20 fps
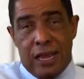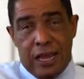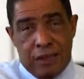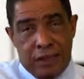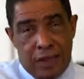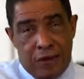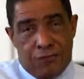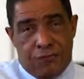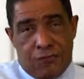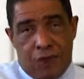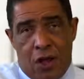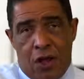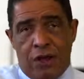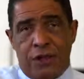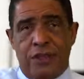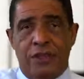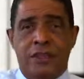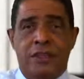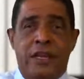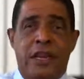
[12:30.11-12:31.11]
and they
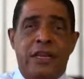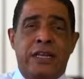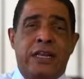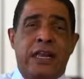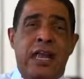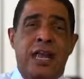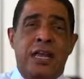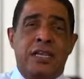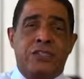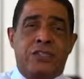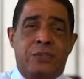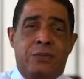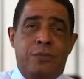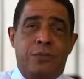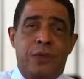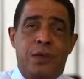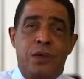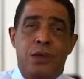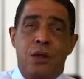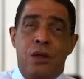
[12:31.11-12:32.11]
fall into that chasm.